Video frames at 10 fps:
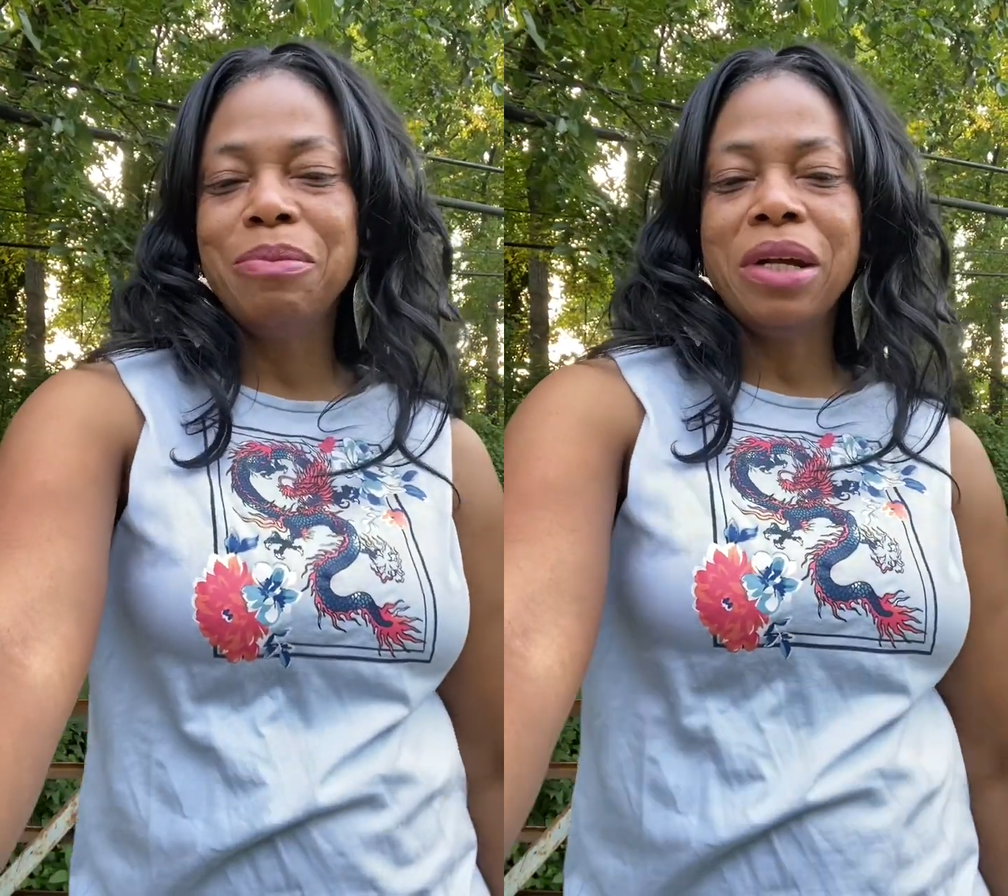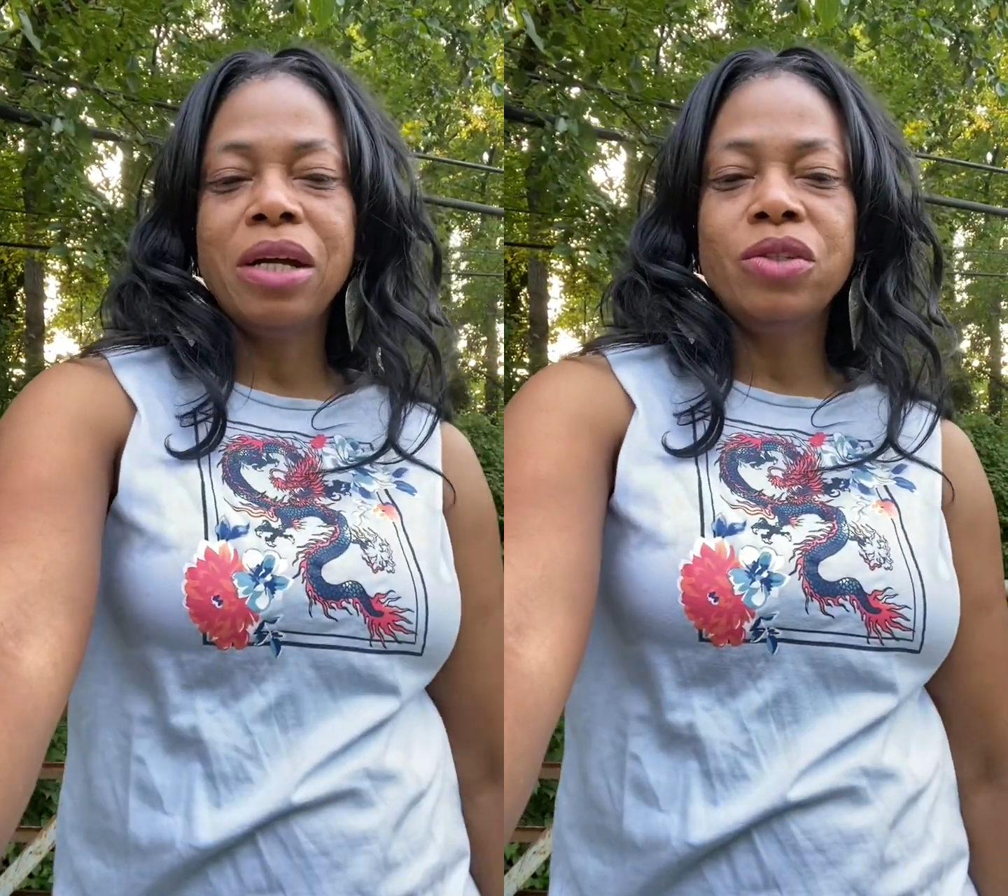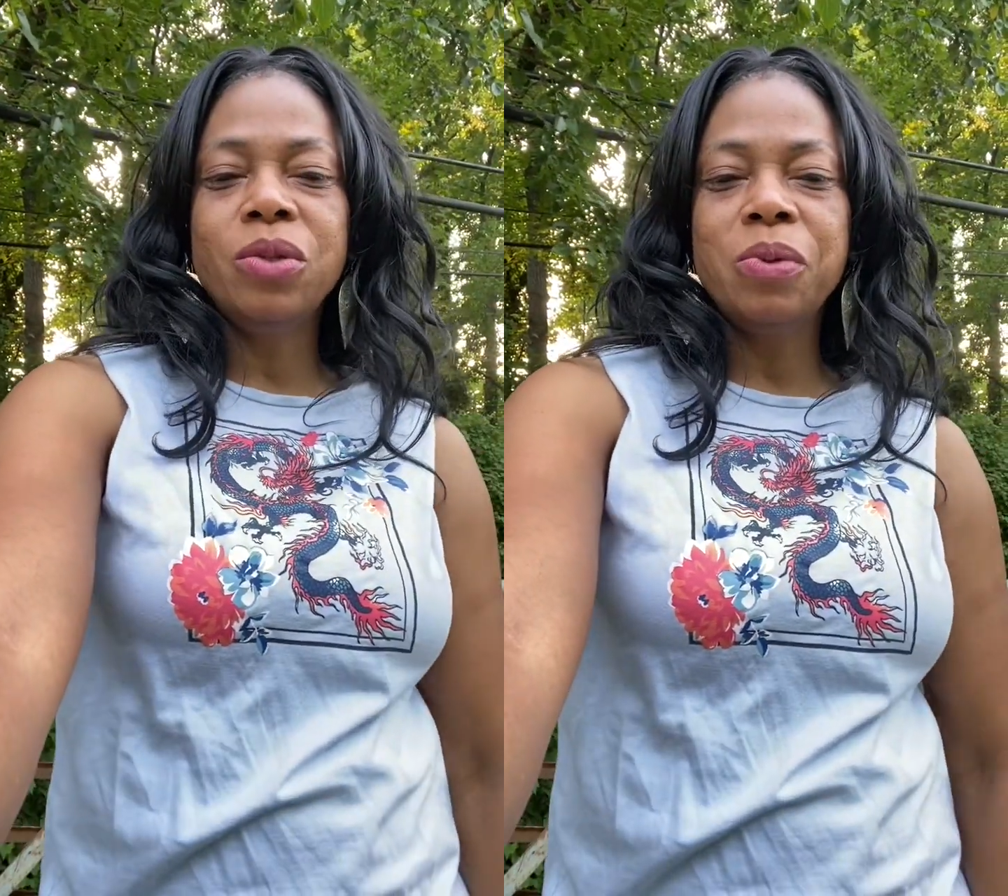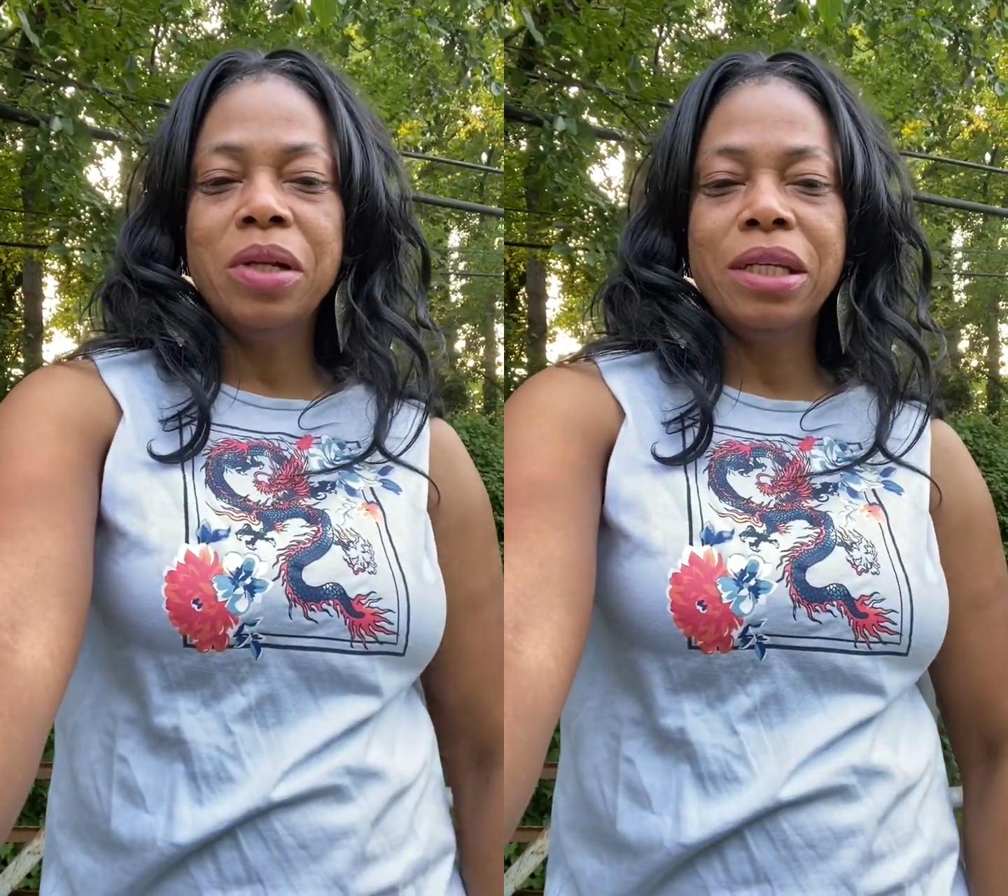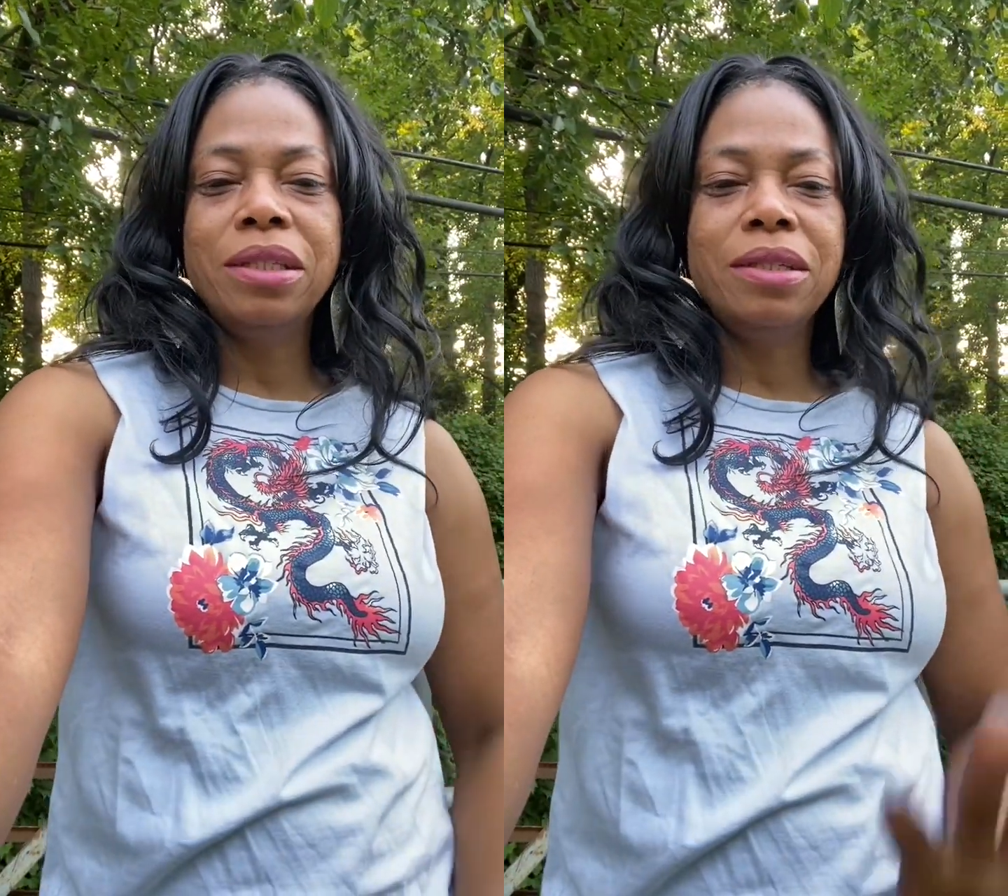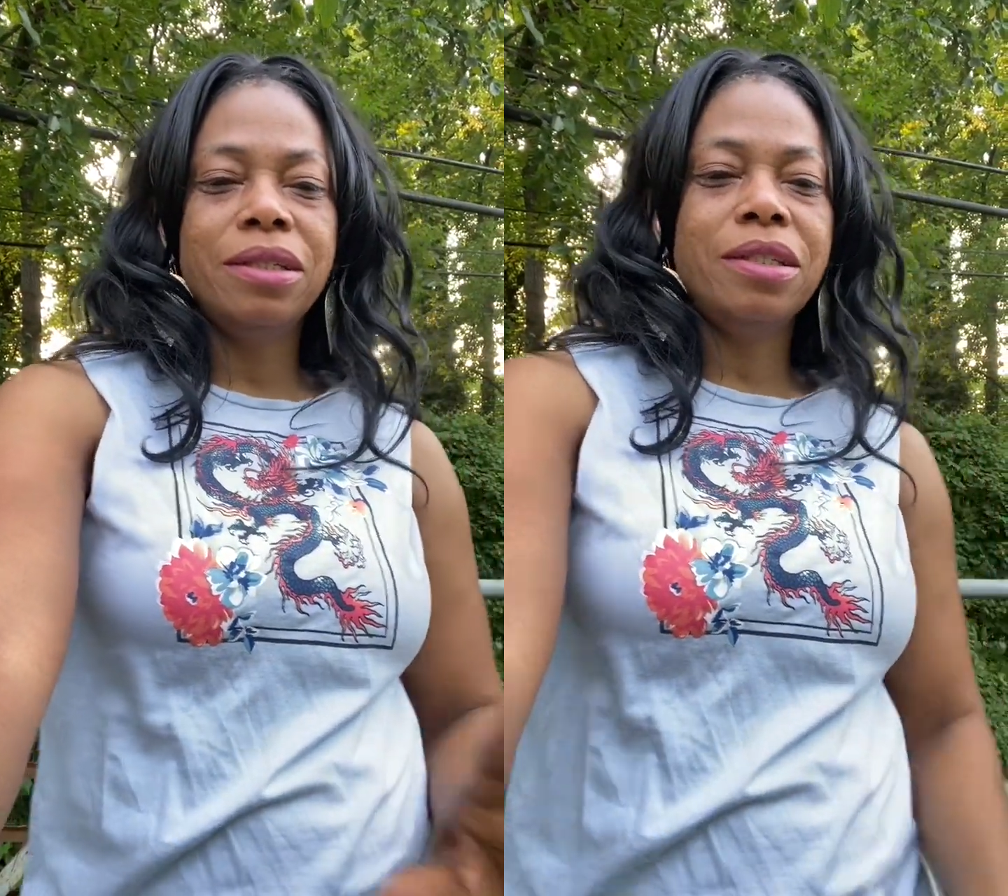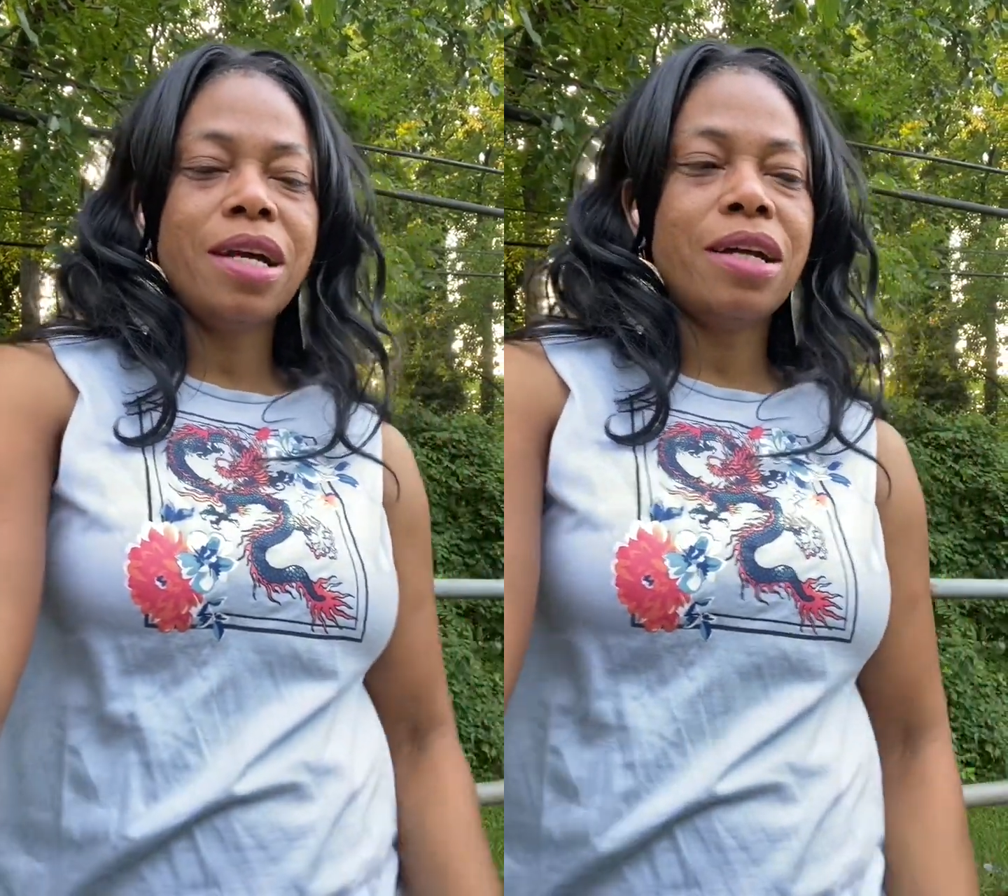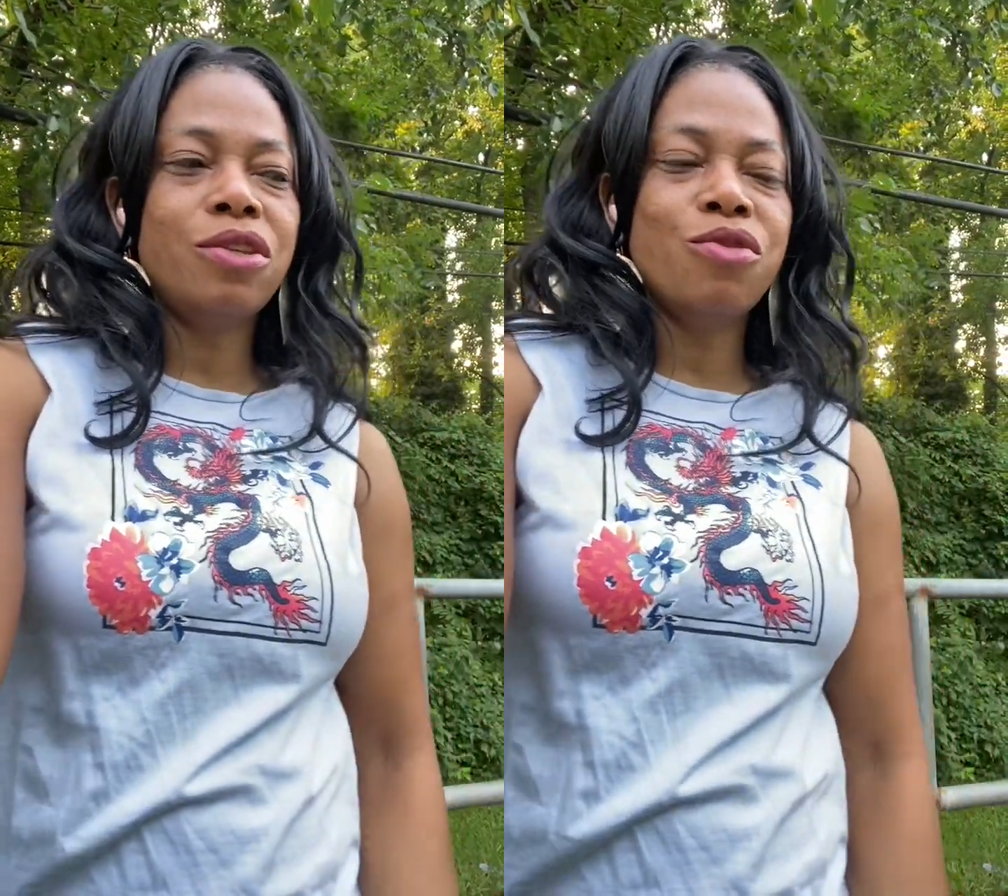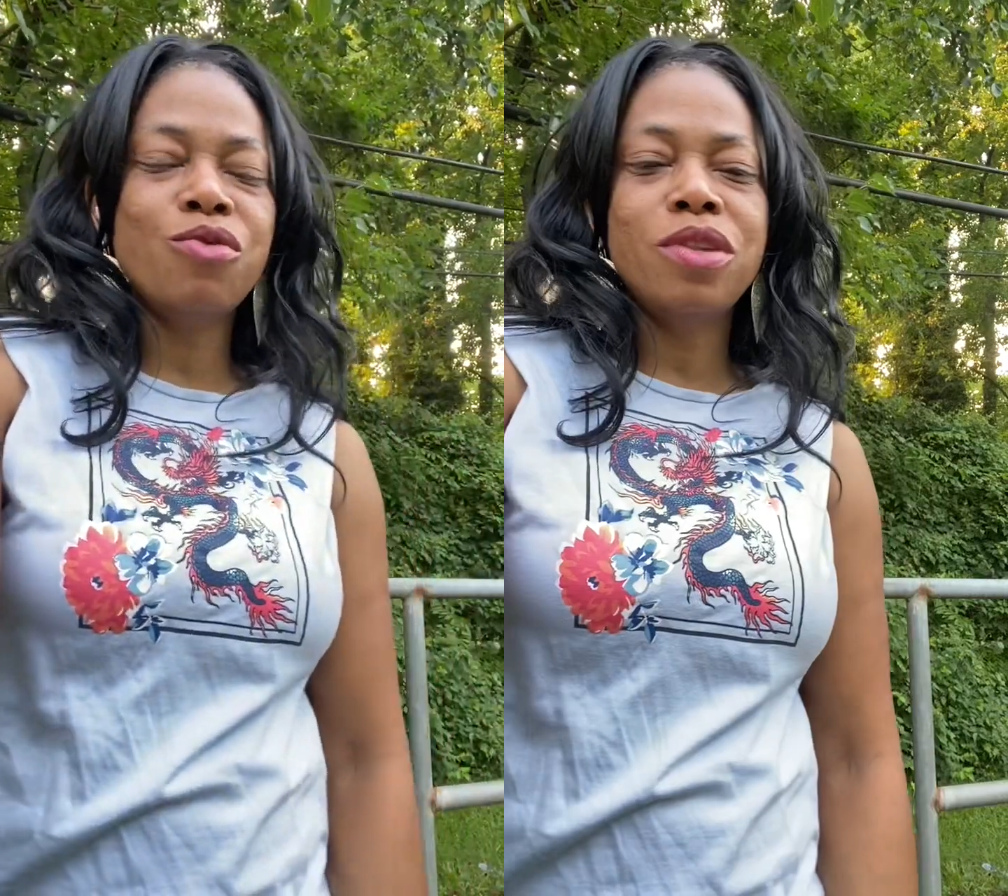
but I just wanted to chat through